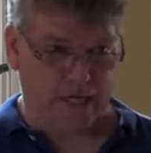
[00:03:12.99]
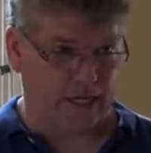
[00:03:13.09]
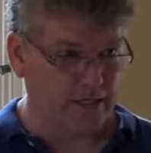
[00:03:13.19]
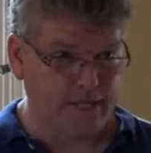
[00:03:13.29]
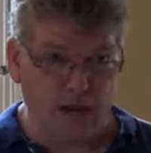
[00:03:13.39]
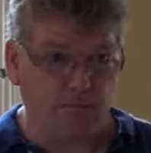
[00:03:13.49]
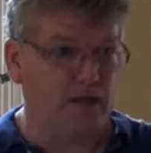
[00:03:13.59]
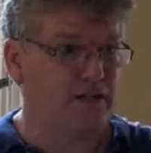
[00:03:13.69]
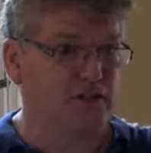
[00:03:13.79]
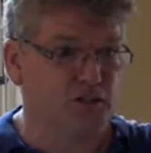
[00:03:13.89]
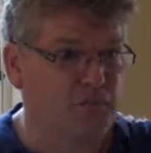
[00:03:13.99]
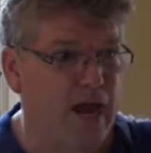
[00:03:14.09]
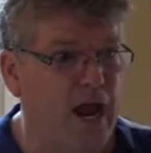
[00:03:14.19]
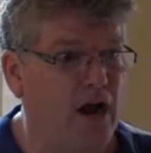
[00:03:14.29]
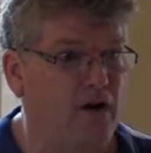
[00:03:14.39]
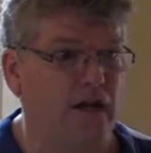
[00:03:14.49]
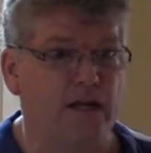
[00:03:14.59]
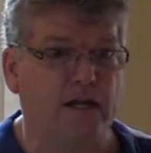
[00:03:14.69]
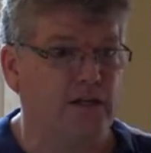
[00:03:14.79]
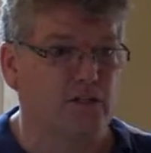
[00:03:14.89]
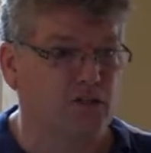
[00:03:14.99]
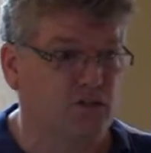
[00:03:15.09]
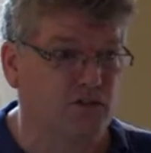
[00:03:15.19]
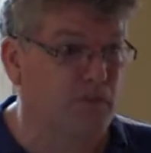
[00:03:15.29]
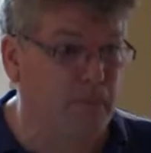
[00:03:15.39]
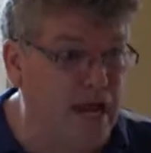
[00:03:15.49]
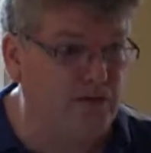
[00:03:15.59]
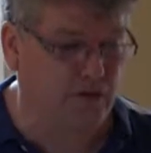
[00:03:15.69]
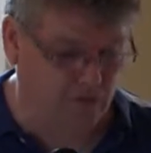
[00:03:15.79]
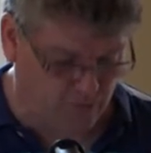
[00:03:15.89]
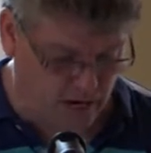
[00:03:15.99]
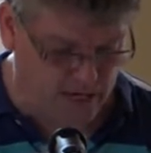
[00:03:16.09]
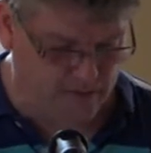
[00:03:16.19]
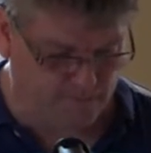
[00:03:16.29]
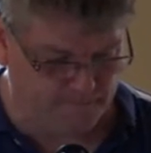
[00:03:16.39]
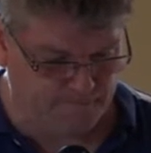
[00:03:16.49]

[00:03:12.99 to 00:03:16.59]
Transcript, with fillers: contentment to spare and it's just amazing right